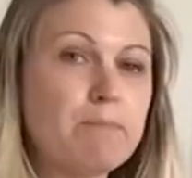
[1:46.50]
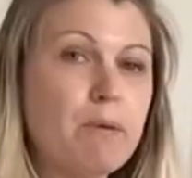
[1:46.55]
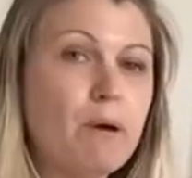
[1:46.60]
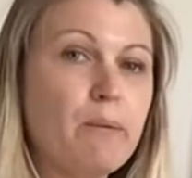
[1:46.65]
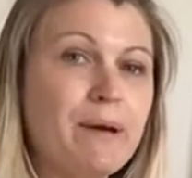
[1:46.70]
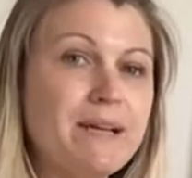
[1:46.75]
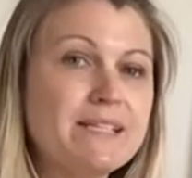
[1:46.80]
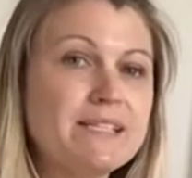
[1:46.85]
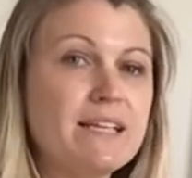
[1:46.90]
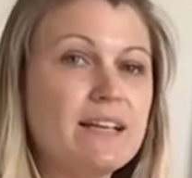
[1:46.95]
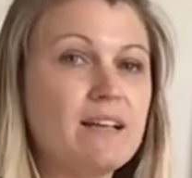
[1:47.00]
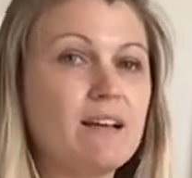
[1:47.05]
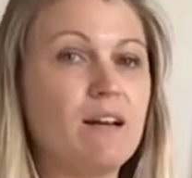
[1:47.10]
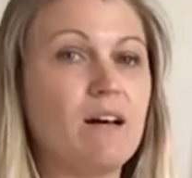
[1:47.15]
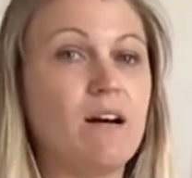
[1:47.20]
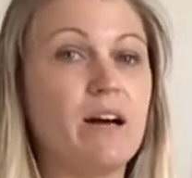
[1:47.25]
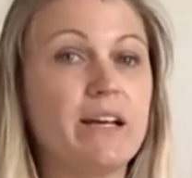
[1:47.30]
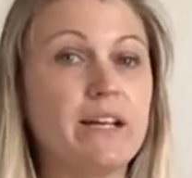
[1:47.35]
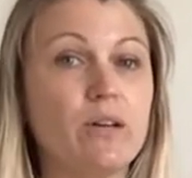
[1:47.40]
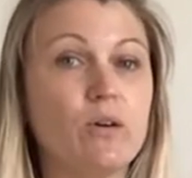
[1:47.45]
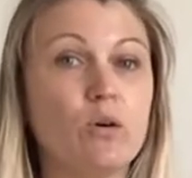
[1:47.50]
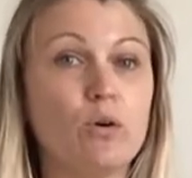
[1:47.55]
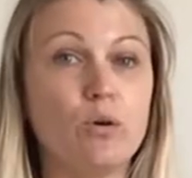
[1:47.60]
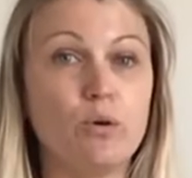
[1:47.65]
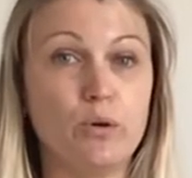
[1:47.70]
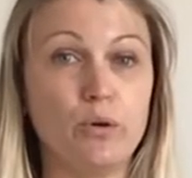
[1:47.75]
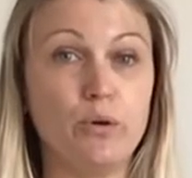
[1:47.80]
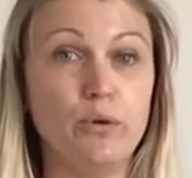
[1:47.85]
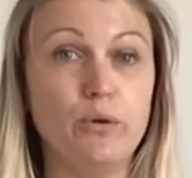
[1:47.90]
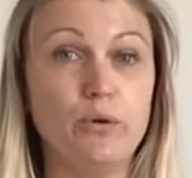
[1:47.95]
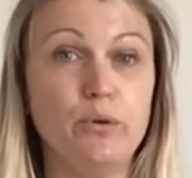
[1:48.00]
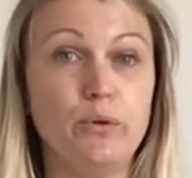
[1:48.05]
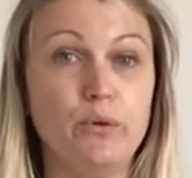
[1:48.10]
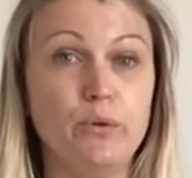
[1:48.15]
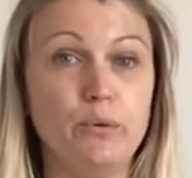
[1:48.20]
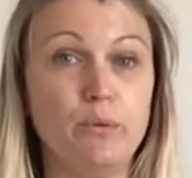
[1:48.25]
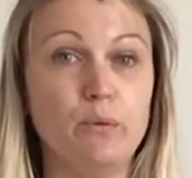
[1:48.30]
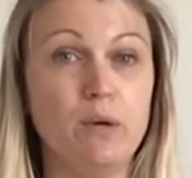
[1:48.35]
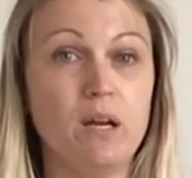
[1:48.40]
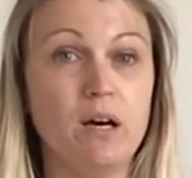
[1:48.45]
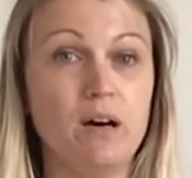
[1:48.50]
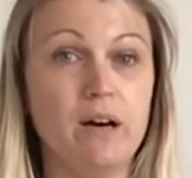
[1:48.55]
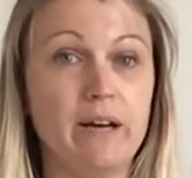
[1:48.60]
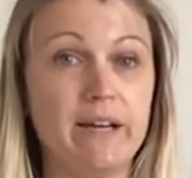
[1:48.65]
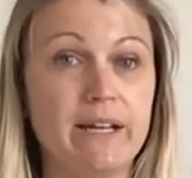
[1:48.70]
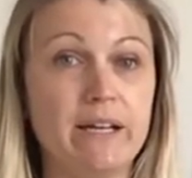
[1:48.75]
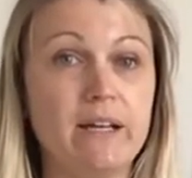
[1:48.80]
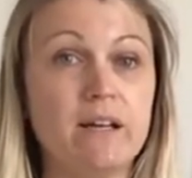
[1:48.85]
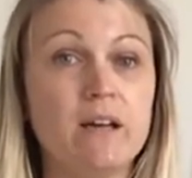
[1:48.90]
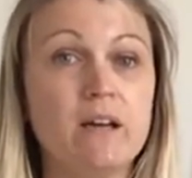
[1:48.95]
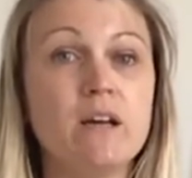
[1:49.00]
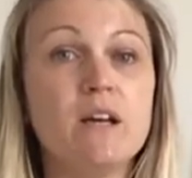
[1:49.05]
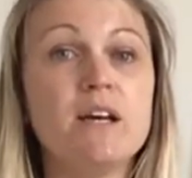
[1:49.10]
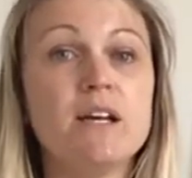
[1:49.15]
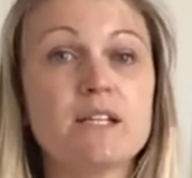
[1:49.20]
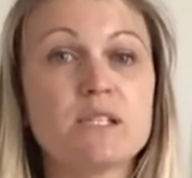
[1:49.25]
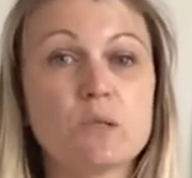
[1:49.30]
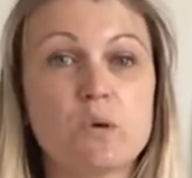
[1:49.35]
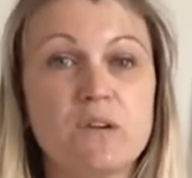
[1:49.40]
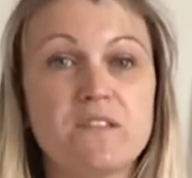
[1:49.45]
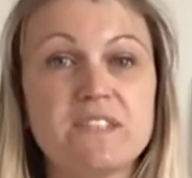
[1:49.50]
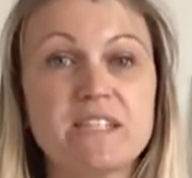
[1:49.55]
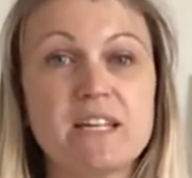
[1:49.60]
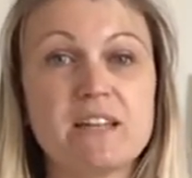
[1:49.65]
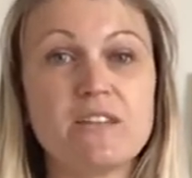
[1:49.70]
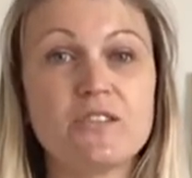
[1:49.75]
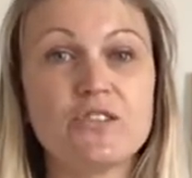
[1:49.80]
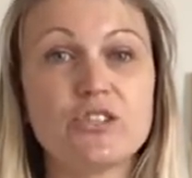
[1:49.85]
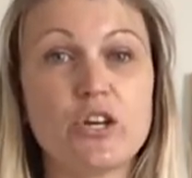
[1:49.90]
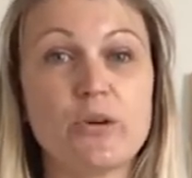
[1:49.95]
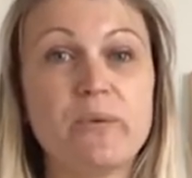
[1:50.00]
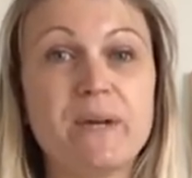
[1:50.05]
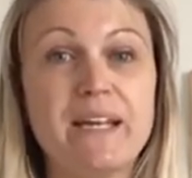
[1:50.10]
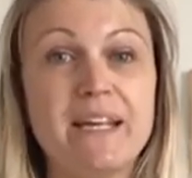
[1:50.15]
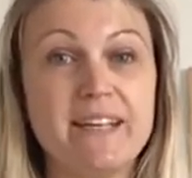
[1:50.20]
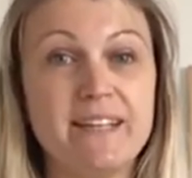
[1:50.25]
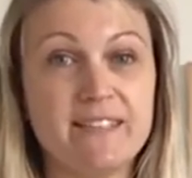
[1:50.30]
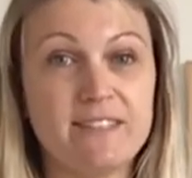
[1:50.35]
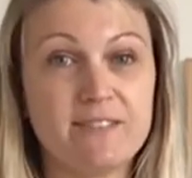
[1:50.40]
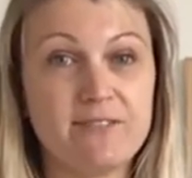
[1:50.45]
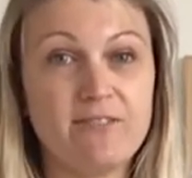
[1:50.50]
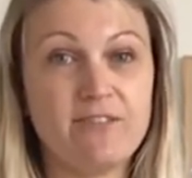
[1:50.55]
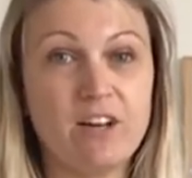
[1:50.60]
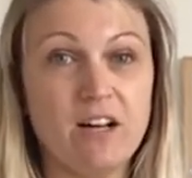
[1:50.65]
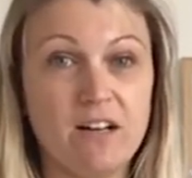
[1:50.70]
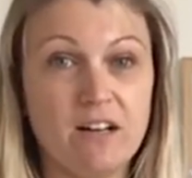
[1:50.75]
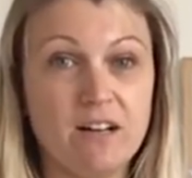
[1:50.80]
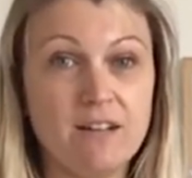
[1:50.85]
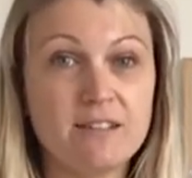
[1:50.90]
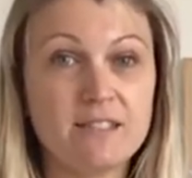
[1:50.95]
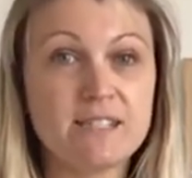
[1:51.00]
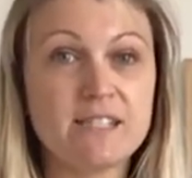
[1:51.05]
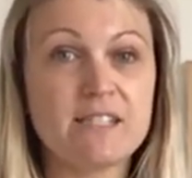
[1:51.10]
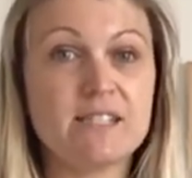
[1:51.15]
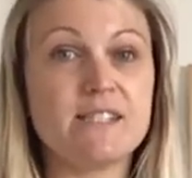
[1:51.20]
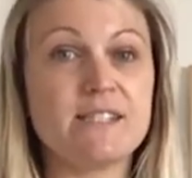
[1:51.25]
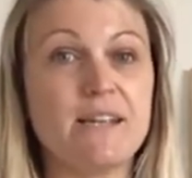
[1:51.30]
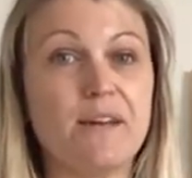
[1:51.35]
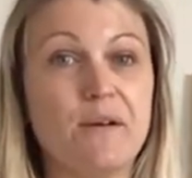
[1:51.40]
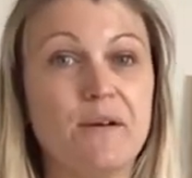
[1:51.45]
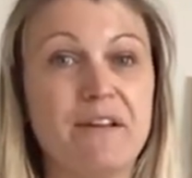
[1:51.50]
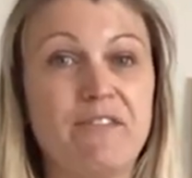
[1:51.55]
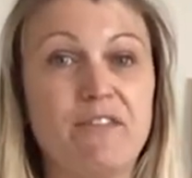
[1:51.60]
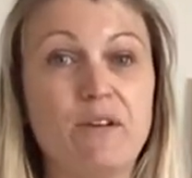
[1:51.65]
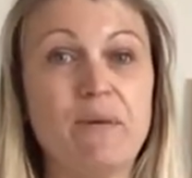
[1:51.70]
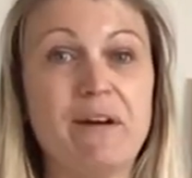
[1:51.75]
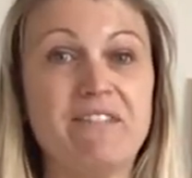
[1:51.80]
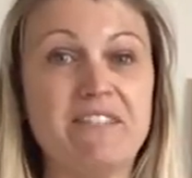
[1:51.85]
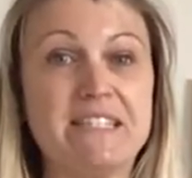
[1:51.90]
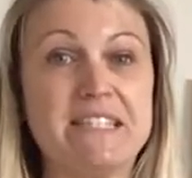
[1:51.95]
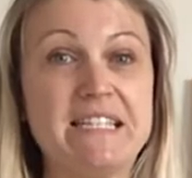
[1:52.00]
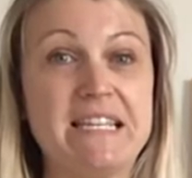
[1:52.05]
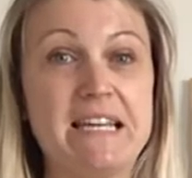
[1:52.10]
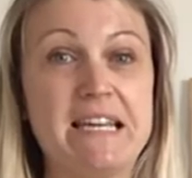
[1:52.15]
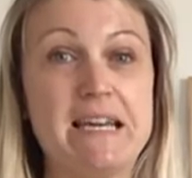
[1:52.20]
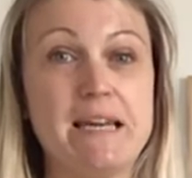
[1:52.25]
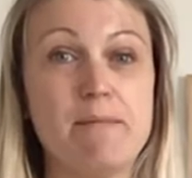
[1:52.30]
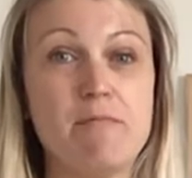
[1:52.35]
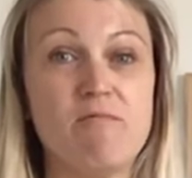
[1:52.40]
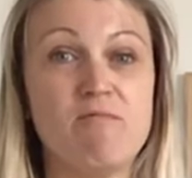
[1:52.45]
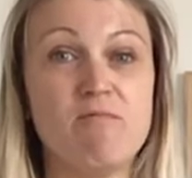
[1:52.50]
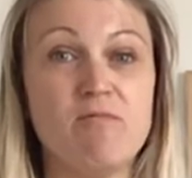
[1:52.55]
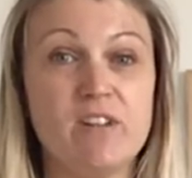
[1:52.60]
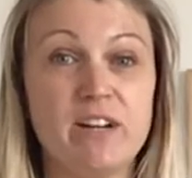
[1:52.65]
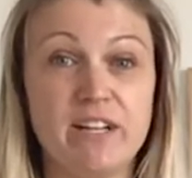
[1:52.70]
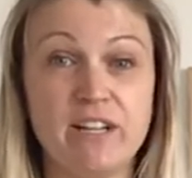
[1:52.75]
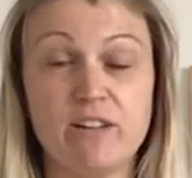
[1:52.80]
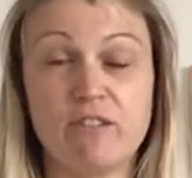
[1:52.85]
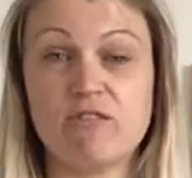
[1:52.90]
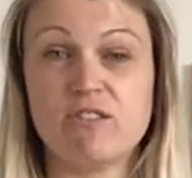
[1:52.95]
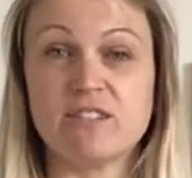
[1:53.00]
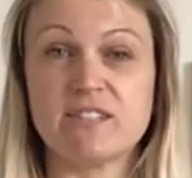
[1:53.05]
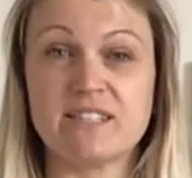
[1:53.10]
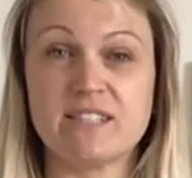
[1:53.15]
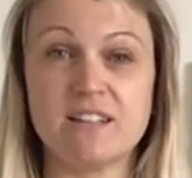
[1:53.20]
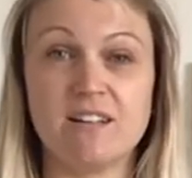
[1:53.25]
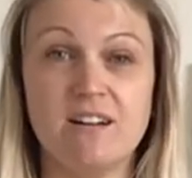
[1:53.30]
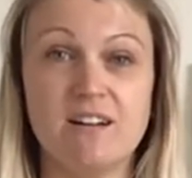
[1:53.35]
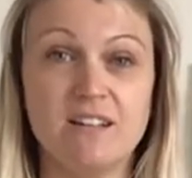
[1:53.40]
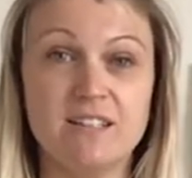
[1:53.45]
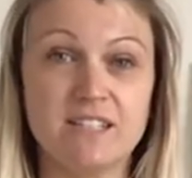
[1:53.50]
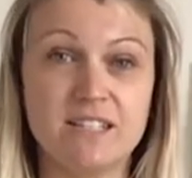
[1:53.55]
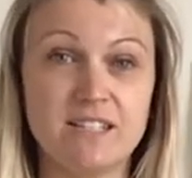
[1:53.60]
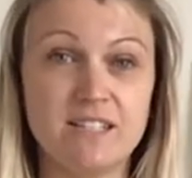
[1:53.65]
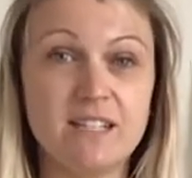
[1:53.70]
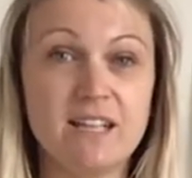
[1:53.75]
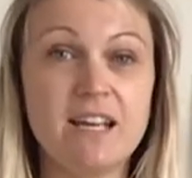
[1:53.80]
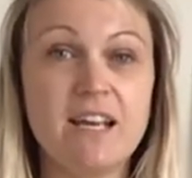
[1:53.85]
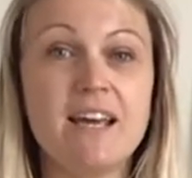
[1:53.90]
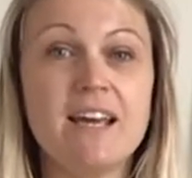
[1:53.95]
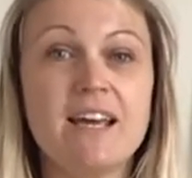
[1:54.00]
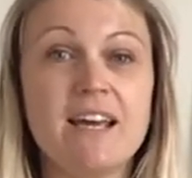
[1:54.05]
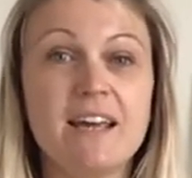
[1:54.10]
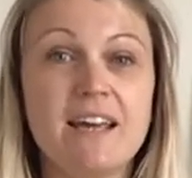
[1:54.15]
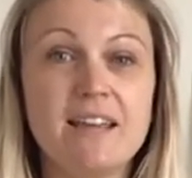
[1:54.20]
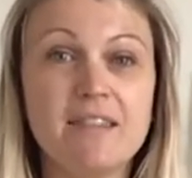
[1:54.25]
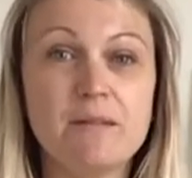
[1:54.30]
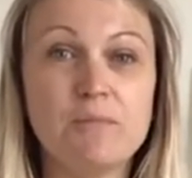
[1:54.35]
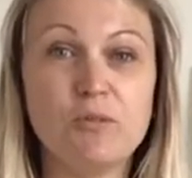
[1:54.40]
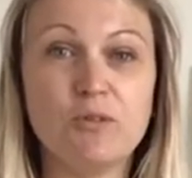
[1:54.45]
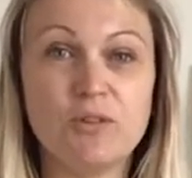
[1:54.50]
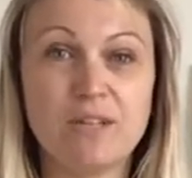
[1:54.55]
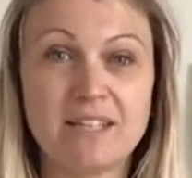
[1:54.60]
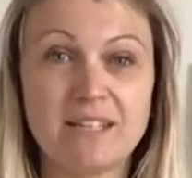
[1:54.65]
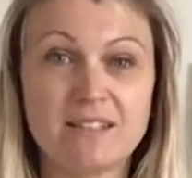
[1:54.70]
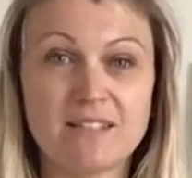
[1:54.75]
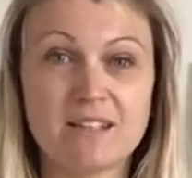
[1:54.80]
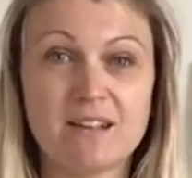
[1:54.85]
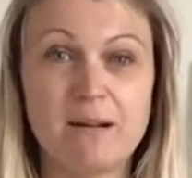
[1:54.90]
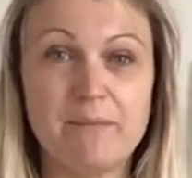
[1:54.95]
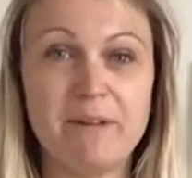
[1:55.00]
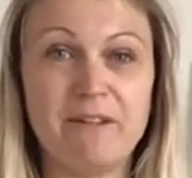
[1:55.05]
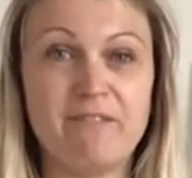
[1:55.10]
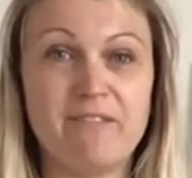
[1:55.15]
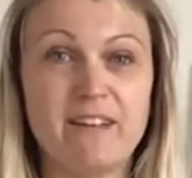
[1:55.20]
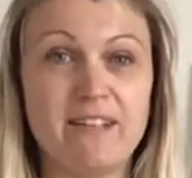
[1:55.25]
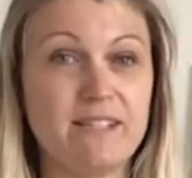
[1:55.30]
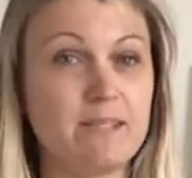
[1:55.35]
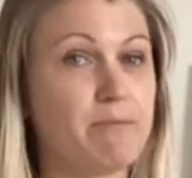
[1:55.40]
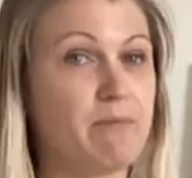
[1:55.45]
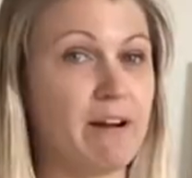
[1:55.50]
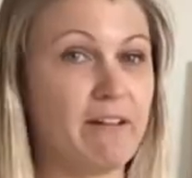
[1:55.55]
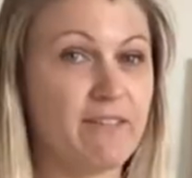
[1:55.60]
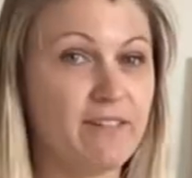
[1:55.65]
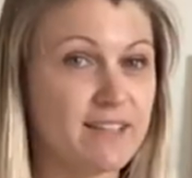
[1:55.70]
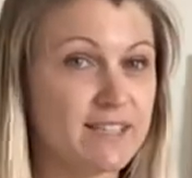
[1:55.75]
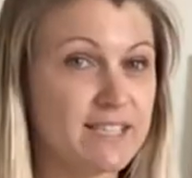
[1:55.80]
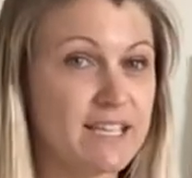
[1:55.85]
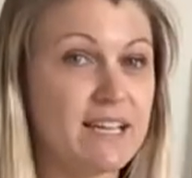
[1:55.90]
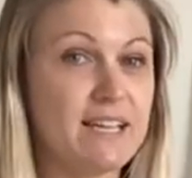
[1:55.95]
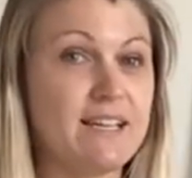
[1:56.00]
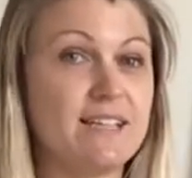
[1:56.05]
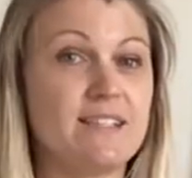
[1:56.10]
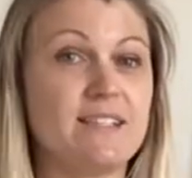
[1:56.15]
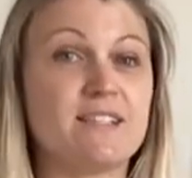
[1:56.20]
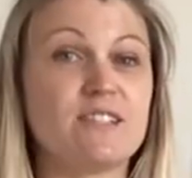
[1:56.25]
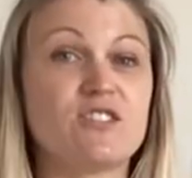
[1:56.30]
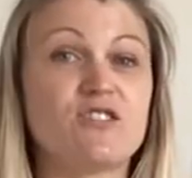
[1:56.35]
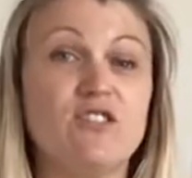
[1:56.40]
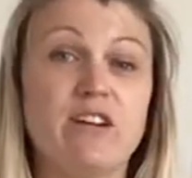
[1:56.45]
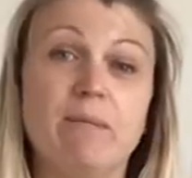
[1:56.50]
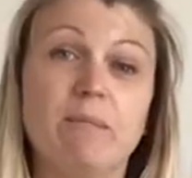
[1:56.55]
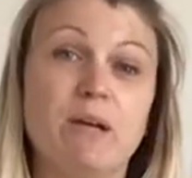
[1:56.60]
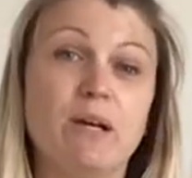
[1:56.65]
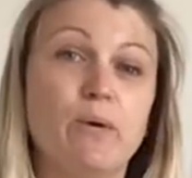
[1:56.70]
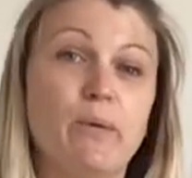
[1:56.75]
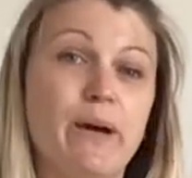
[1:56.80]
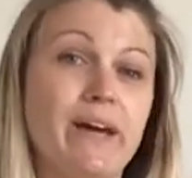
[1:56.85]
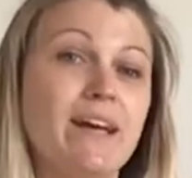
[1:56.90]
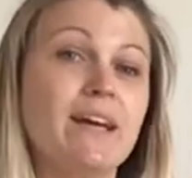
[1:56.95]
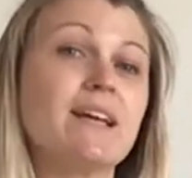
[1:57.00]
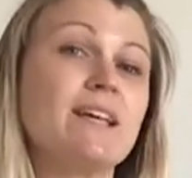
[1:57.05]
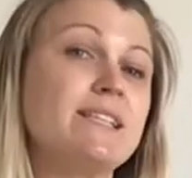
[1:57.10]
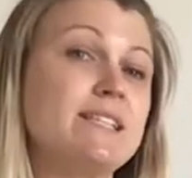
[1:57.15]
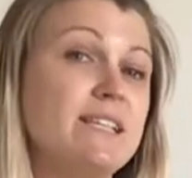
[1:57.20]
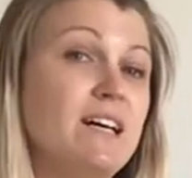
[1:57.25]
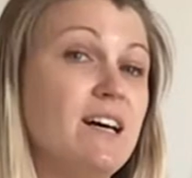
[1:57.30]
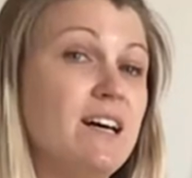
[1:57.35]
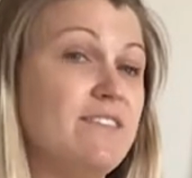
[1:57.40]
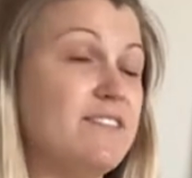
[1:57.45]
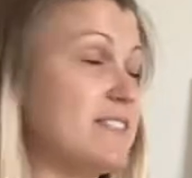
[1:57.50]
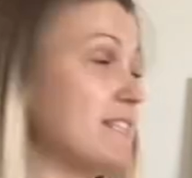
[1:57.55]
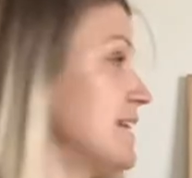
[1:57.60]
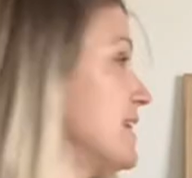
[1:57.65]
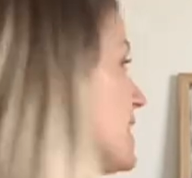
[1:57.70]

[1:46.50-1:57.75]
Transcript: poetic line on a new line. So I've said that Joey is fast, so if you ever see him running across the garden in the morning to come in for his breakfast, he is extremely quick. So I've said